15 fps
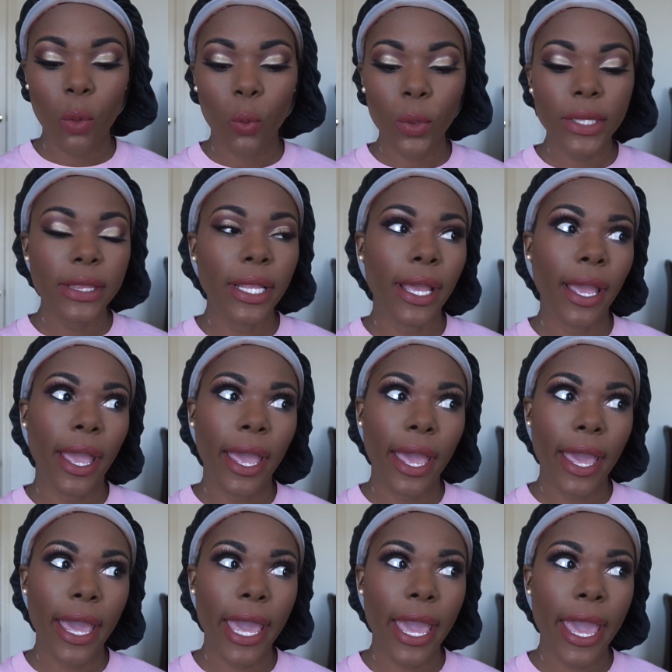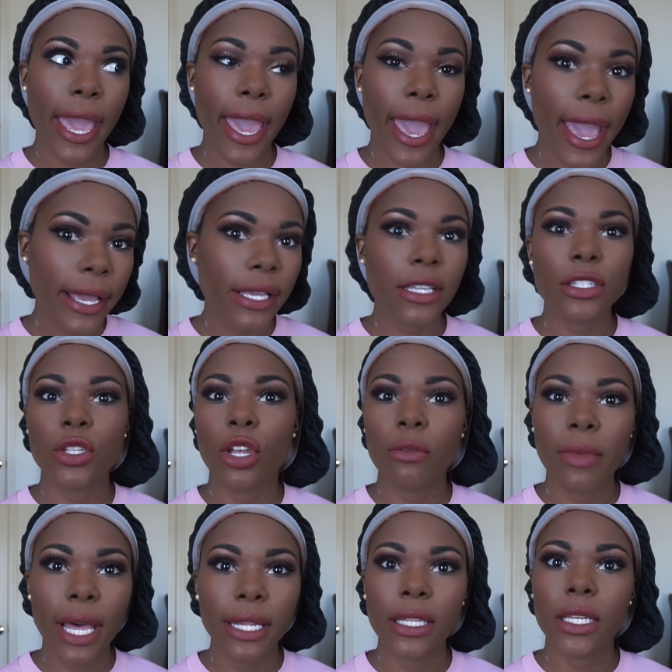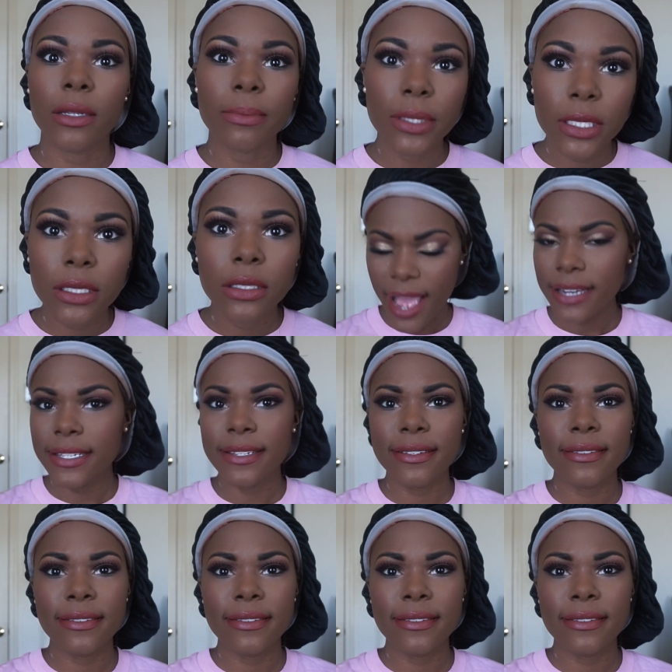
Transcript: what the heck is on my lips? I